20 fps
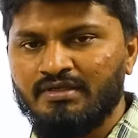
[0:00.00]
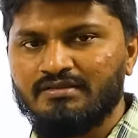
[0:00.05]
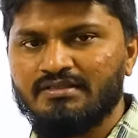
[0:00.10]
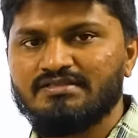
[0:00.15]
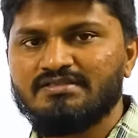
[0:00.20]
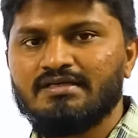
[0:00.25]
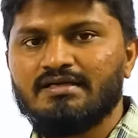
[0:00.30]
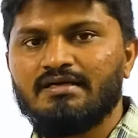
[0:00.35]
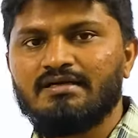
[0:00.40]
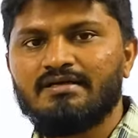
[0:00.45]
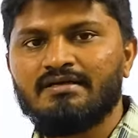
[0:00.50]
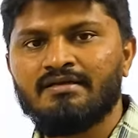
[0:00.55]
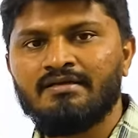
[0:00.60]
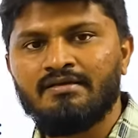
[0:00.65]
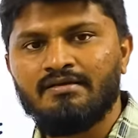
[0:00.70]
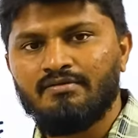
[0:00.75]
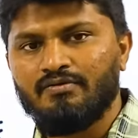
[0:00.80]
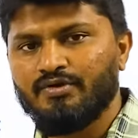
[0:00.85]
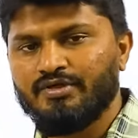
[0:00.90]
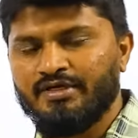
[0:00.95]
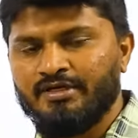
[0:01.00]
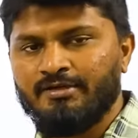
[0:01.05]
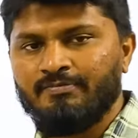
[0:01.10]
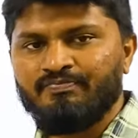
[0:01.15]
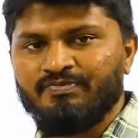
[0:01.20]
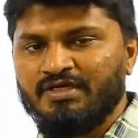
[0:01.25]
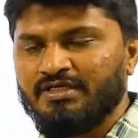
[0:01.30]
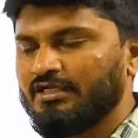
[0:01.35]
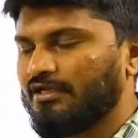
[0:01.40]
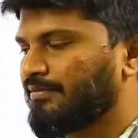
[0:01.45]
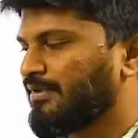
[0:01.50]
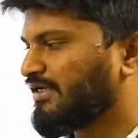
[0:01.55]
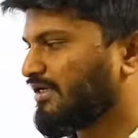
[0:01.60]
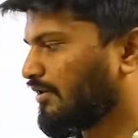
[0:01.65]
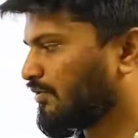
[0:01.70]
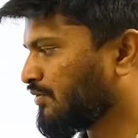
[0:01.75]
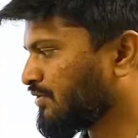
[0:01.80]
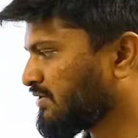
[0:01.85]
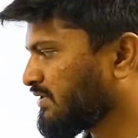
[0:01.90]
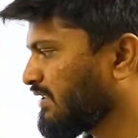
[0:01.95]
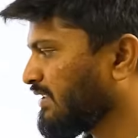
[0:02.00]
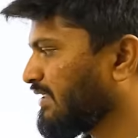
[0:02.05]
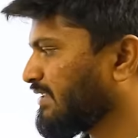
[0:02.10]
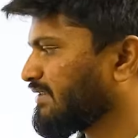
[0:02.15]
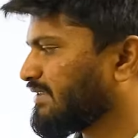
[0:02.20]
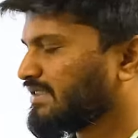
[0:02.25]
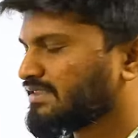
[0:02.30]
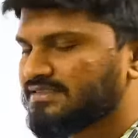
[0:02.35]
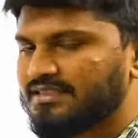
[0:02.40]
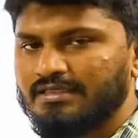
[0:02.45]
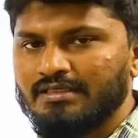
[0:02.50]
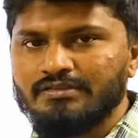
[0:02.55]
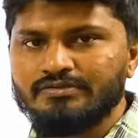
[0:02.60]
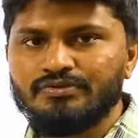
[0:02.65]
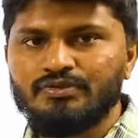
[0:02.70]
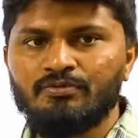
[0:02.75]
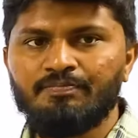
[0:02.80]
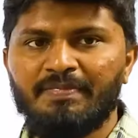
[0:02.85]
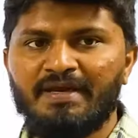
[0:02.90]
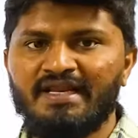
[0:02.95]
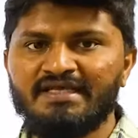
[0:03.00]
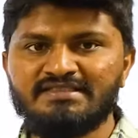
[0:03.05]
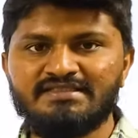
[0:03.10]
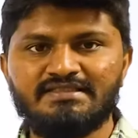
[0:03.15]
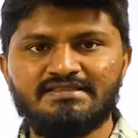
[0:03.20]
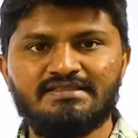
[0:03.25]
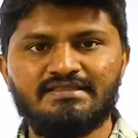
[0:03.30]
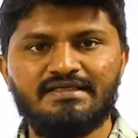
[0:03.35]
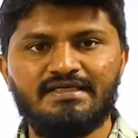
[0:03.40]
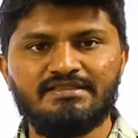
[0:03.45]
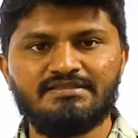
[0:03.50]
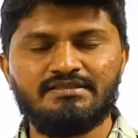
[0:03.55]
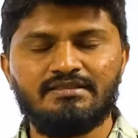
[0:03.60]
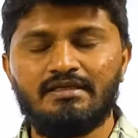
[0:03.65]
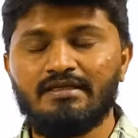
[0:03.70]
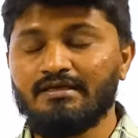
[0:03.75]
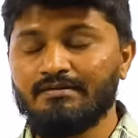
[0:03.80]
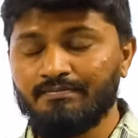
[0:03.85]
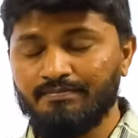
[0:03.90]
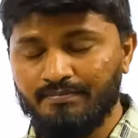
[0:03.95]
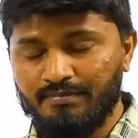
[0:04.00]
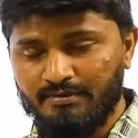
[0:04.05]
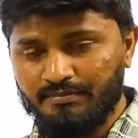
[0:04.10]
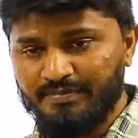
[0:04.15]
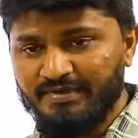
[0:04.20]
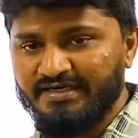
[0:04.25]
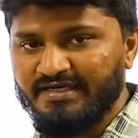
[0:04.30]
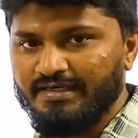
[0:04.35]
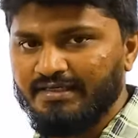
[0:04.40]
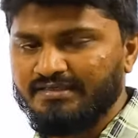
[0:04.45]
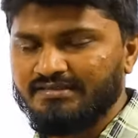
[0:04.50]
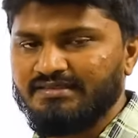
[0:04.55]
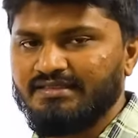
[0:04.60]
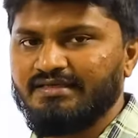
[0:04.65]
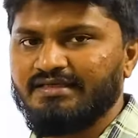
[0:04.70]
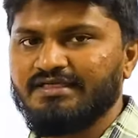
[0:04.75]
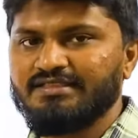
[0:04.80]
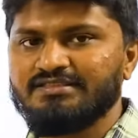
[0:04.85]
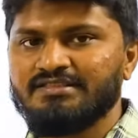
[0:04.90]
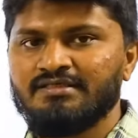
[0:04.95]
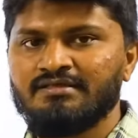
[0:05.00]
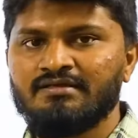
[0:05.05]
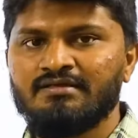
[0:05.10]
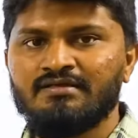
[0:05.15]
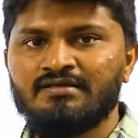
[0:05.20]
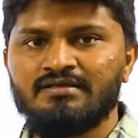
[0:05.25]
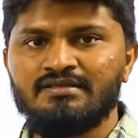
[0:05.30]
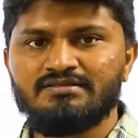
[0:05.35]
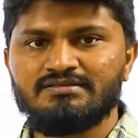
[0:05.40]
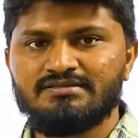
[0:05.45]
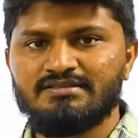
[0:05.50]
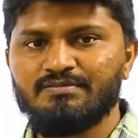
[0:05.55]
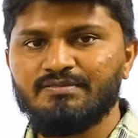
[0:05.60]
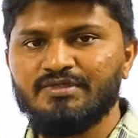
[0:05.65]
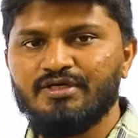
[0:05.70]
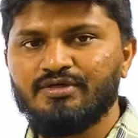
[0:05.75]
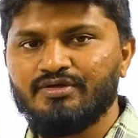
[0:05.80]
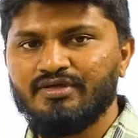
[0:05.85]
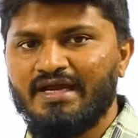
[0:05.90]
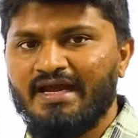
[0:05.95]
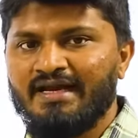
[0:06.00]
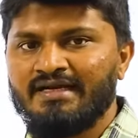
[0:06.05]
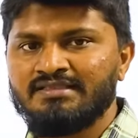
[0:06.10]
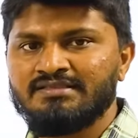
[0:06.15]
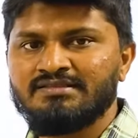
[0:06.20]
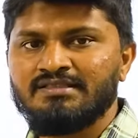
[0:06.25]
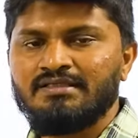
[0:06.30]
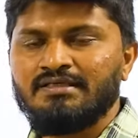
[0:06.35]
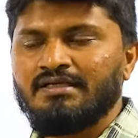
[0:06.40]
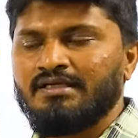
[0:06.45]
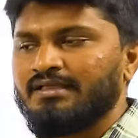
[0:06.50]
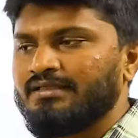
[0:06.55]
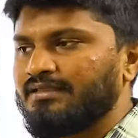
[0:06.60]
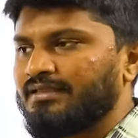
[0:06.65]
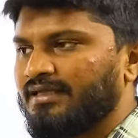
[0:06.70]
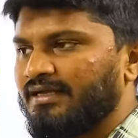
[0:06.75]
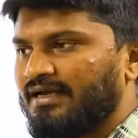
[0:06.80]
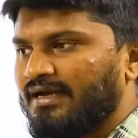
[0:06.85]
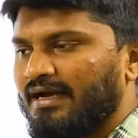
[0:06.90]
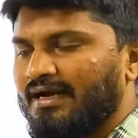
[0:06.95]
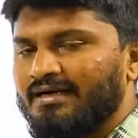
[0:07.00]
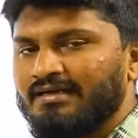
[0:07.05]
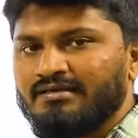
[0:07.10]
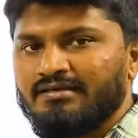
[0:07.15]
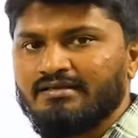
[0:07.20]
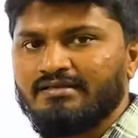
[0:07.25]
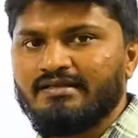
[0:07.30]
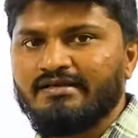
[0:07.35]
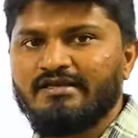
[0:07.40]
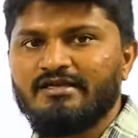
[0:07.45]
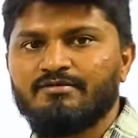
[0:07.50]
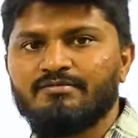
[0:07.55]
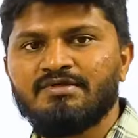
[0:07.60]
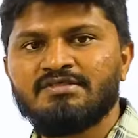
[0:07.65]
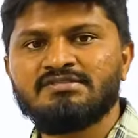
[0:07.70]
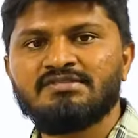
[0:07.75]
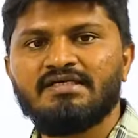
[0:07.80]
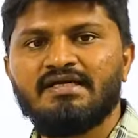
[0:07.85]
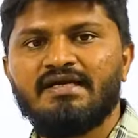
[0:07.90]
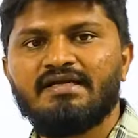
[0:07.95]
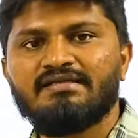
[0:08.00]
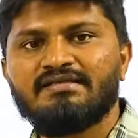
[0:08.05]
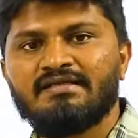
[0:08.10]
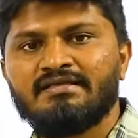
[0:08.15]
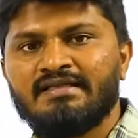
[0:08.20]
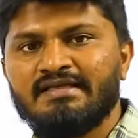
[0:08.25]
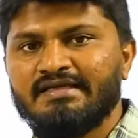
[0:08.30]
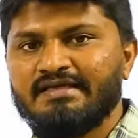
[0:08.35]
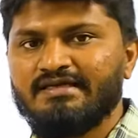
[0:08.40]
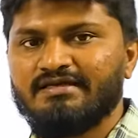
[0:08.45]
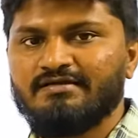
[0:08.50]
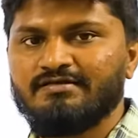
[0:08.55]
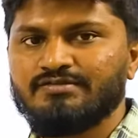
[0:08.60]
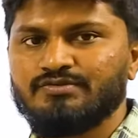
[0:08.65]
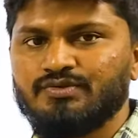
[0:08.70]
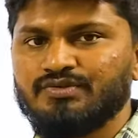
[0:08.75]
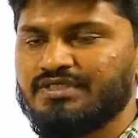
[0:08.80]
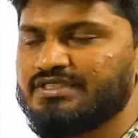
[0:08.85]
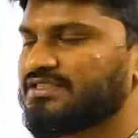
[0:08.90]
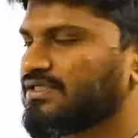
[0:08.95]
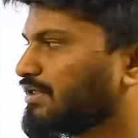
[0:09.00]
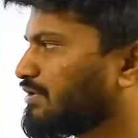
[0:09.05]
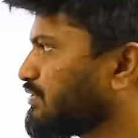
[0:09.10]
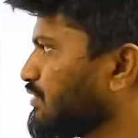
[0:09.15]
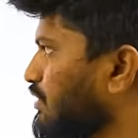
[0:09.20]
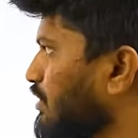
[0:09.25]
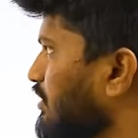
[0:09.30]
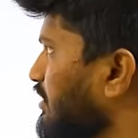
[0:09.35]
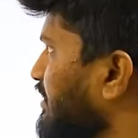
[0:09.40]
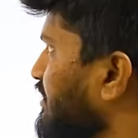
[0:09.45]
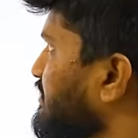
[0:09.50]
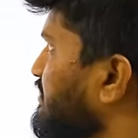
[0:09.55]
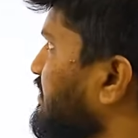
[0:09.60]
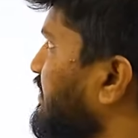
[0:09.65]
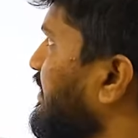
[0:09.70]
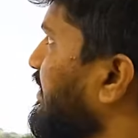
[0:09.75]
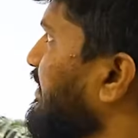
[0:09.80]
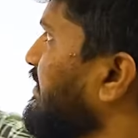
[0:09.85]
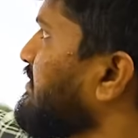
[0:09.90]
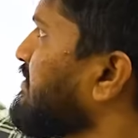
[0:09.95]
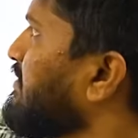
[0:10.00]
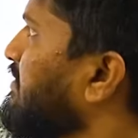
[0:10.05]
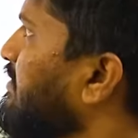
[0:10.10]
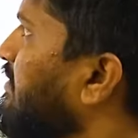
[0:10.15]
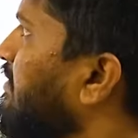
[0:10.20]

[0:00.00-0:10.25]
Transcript: these are called, okay, termite hounds. These are also parasites in nature, like predators in nature, similar to ants. They hunt other animals and then they eat. So these are also not considered as